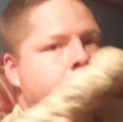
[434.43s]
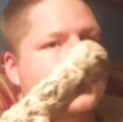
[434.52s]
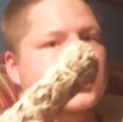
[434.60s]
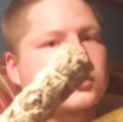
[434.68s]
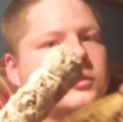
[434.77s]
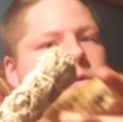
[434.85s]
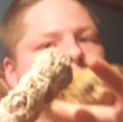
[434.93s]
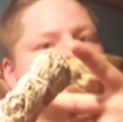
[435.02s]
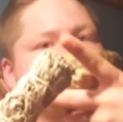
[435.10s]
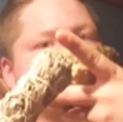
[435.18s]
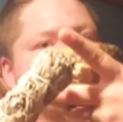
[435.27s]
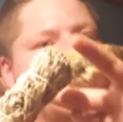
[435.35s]
So what you'll
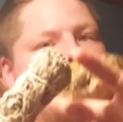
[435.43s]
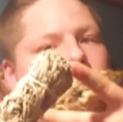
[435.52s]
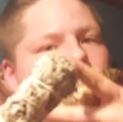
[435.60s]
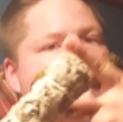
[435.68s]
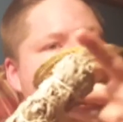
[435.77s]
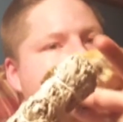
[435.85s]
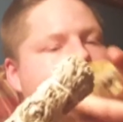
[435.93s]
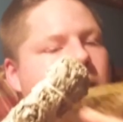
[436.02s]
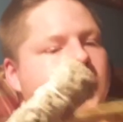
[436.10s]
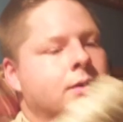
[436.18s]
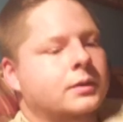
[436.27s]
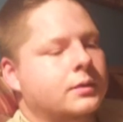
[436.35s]
do is you'll light
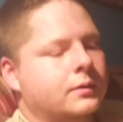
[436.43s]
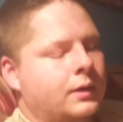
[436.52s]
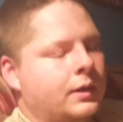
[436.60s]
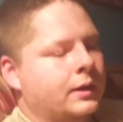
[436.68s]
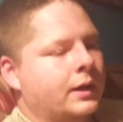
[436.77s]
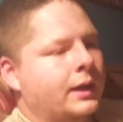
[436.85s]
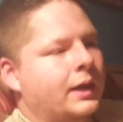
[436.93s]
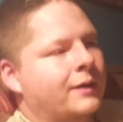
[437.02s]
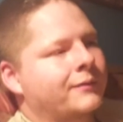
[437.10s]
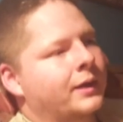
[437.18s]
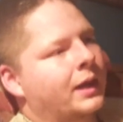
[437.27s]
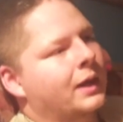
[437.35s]
one end, and I
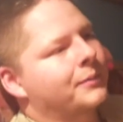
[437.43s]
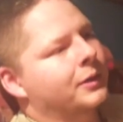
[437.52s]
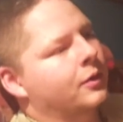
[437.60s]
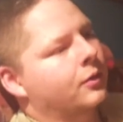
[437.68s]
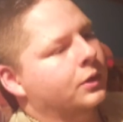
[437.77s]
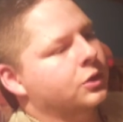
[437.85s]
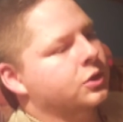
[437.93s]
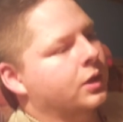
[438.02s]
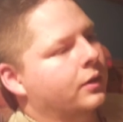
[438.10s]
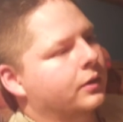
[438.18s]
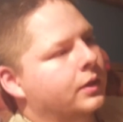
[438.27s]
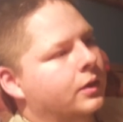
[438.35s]
have an abalone
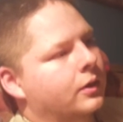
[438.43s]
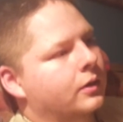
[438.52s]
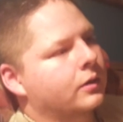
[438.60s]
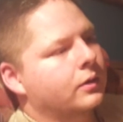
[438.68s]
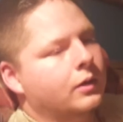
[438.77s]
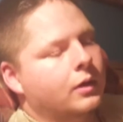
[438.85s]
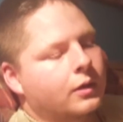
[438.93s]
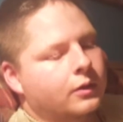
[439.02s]
shell here.